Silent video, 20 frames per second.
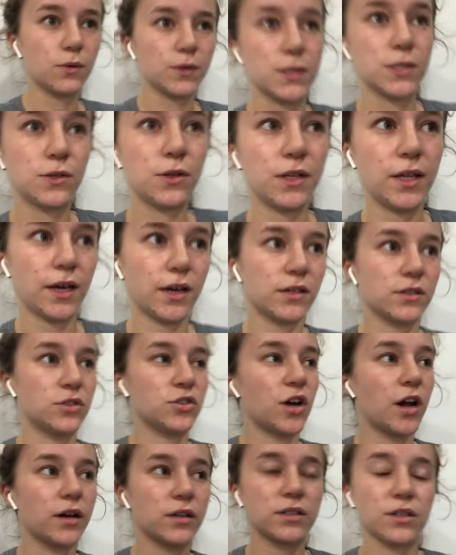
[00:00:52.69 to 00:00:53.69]
what's really
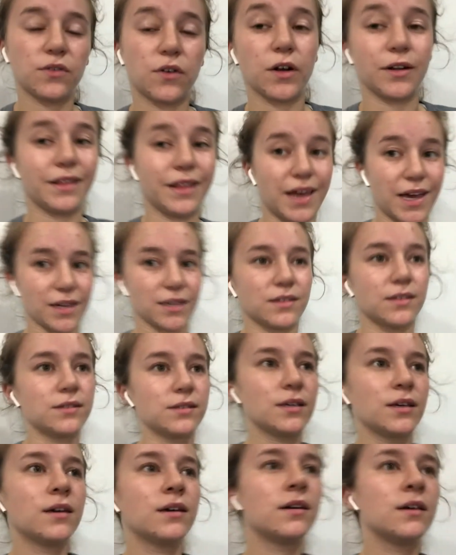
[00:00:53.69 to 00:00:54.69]
attractive are legs.
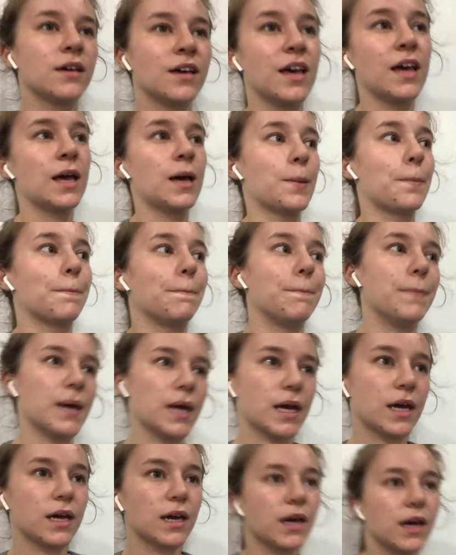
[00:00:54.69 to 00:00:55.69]

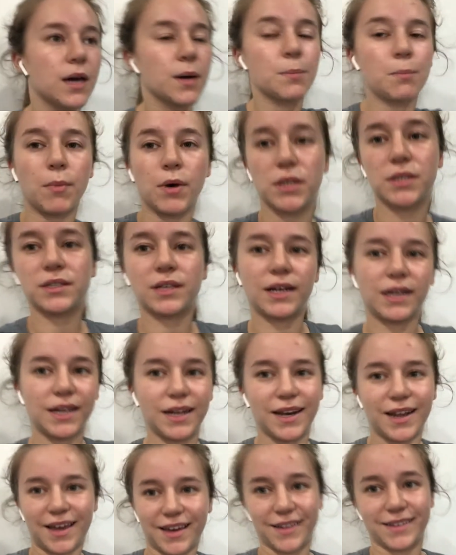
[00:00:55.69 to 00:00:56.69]
Big,
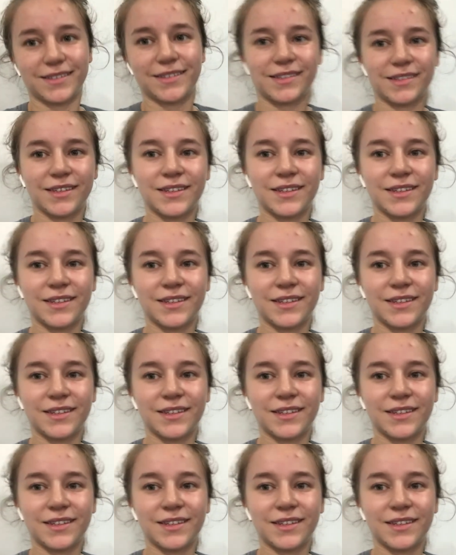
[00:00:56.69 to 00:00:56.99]
muscly legs.